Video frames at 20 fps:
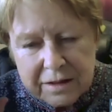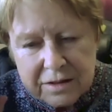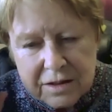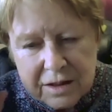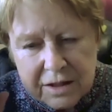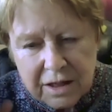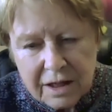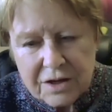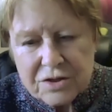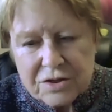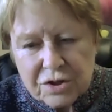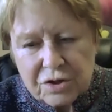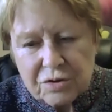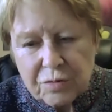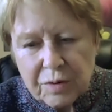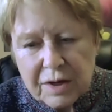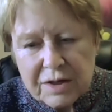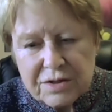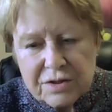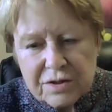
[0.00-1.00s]
today's a
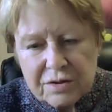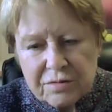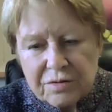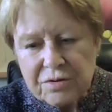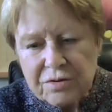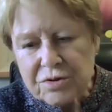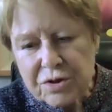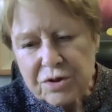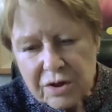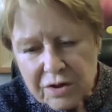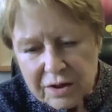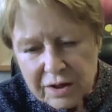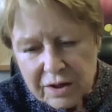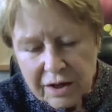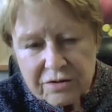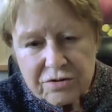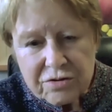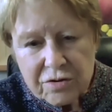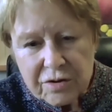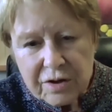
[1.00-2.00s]
great solution to
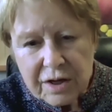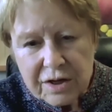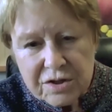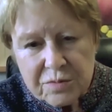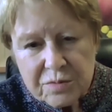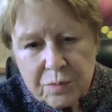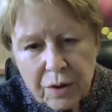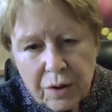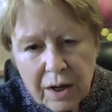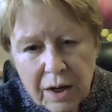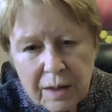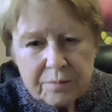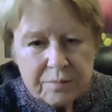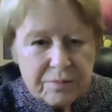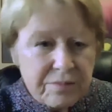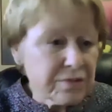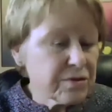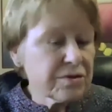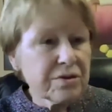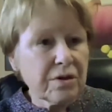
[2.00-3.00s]
yesterday's
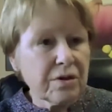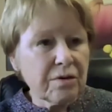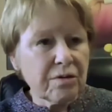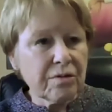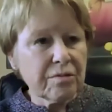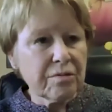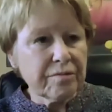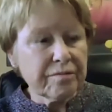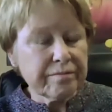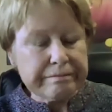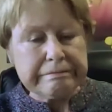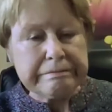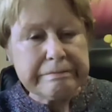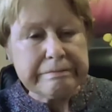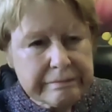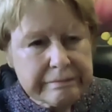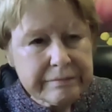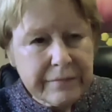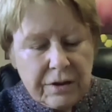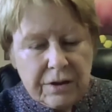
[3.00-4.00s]
problems. So
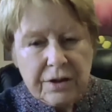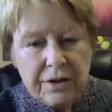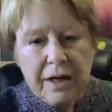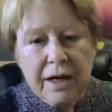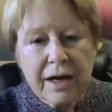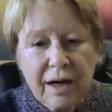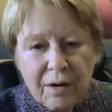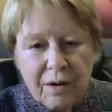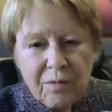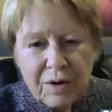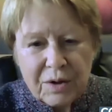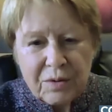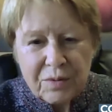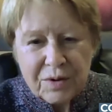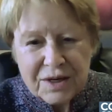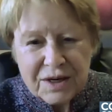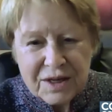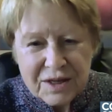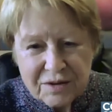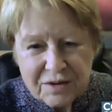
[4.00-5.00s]
now what do
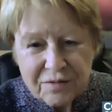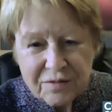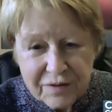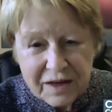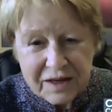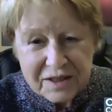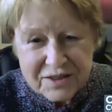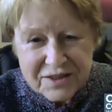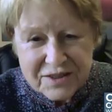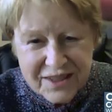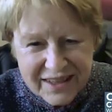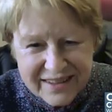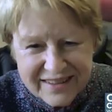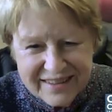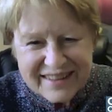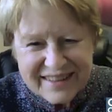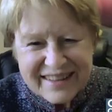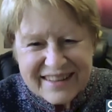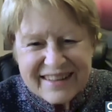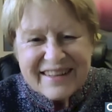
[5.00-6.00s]
we need to fix?
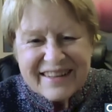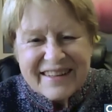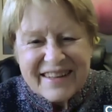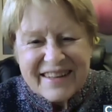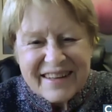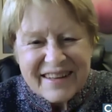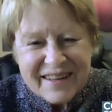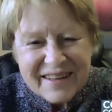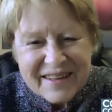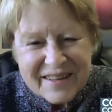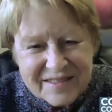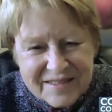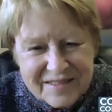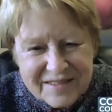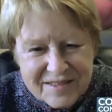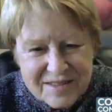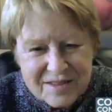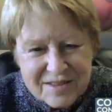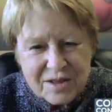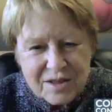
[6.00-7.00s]

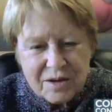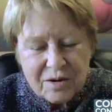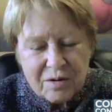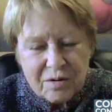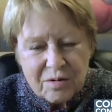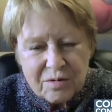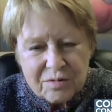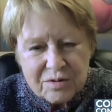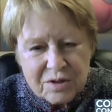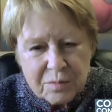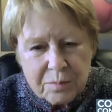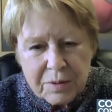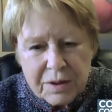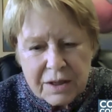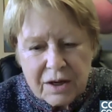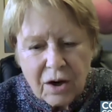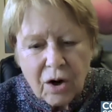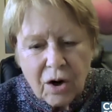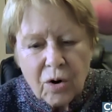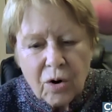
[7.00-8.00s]
So to
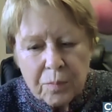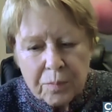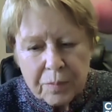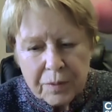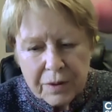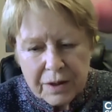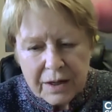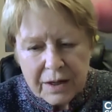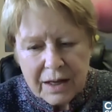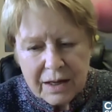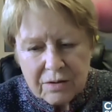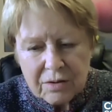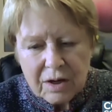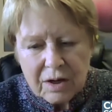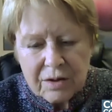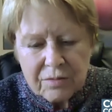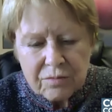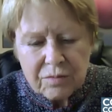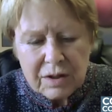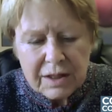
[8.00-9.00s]
be open
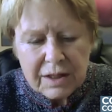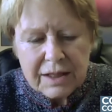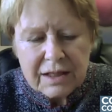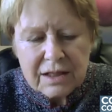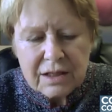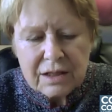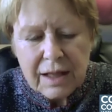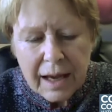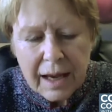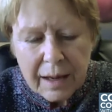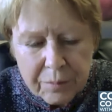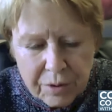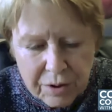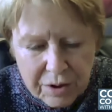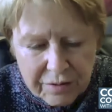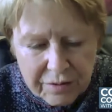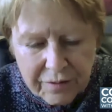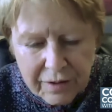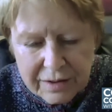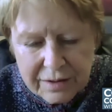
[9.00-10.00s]
and really
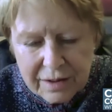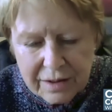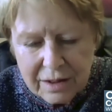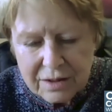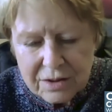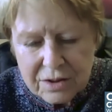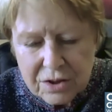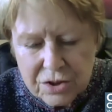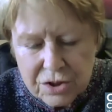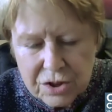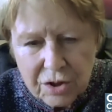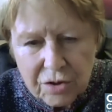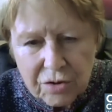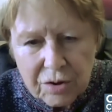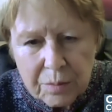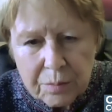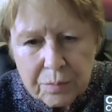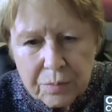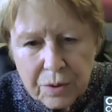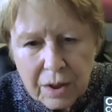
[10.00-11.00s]
collaborative, I think, to share
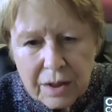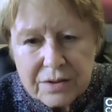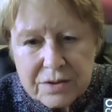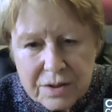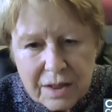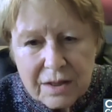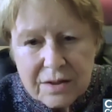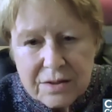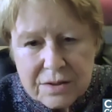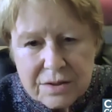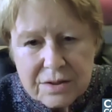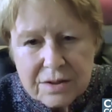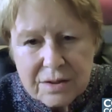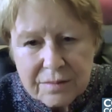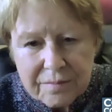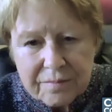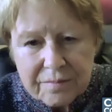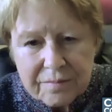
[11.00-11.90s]
the process.